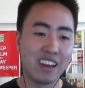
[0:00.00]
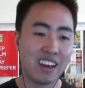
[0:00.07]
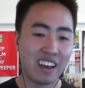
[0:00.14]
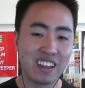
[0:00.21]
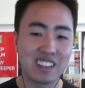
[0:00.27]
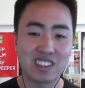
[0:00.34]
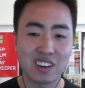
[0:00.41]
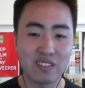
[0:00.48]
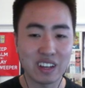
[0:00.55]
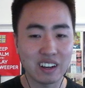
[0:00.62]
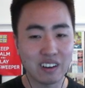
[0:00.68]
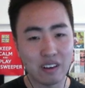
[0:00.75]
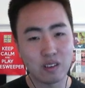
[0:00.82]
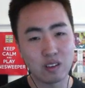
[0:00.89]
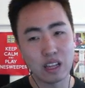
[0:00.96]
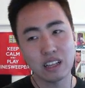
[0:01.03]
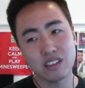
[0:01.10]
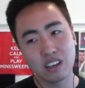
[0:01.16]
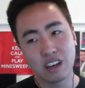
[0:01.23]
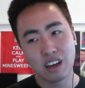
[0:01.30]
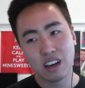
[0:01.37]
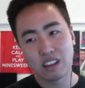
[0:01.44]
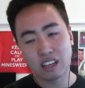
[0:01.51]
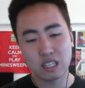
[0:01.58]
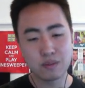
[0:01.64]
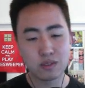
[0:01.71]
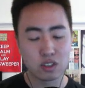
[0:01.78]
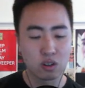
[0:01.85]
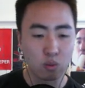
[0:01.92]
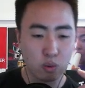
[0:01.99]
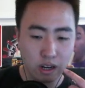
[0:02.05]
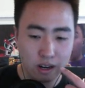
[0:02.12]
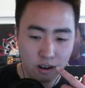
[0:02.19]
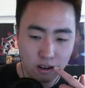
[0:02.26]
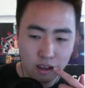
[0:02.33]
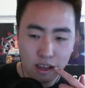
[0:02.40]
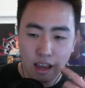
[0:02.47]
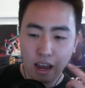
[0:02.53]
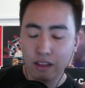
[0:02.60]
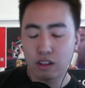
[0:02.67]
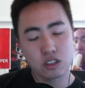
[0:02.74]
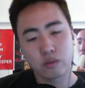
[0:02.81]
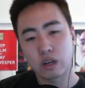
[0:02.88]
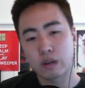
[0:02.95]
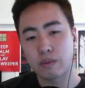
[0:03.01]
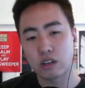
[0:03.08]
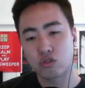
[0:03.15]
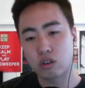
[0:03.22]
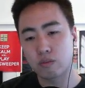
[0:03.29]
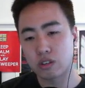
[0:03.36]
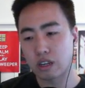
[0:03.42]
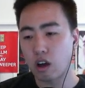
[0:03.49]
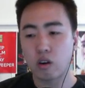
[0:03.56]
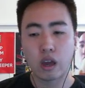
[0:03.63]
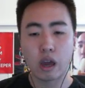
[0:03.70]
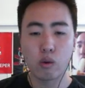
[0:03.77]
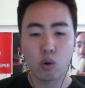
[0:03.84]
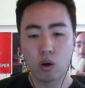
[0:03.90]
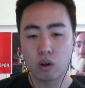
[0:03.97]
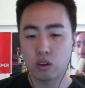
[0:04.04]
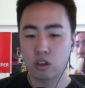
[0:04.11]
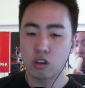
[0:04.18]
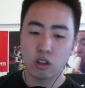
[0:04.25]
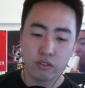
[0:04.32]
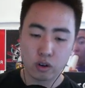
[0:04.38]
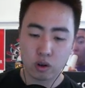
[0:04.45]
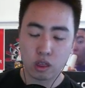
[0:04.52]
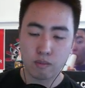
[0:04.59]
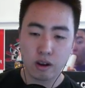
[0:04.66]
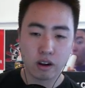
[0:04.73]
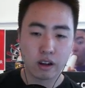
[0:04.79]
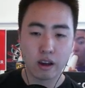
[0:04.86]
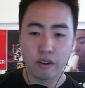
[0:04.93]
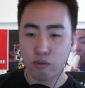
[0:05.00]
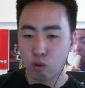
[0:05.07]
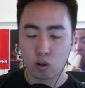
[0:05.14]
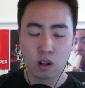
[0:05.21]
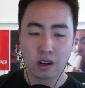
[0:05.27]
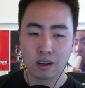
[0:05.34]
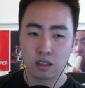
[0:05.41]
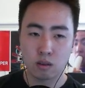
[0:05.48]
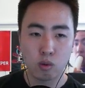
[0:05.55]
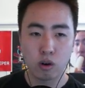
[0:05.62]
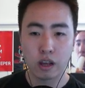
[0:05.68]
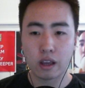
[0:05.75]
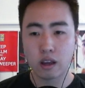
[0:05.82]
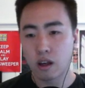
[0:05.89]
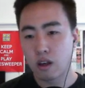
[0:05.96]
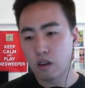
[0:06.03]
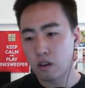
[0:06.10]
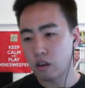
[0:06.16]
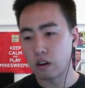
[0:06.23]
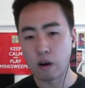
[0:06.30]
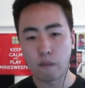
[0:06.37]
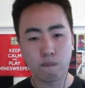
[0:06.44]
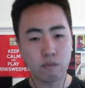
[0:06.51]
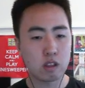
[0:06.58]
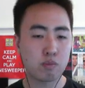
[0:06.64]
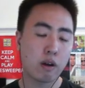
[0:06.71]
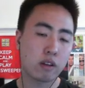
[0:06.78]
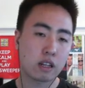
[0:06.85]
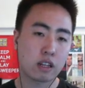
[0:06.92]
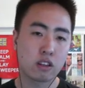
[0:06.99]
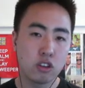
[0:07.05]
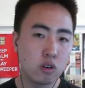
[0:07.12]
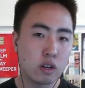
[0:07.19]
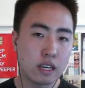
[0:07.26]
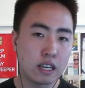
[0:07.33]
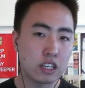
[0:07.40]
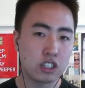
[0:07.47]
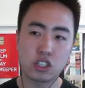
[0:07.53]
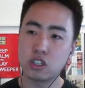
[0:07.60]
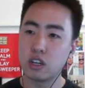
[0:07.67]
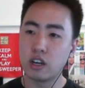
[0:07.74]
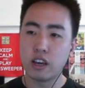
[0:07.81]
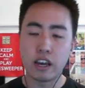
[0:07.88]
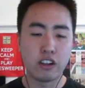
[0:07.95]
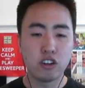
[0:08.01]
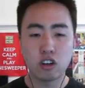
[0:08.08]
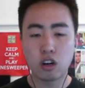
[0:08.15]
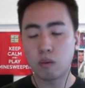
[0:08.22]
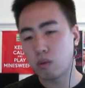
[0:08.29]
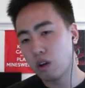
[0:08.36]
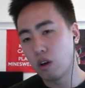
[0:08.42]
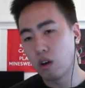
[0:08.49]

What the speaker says: And so I'm like, okay, well, that seems a little weird. And then someone in my stream was like, okay, well, you live in North America at 4 o'clock in the morning, you know, it's probably like noon-ish in Europe.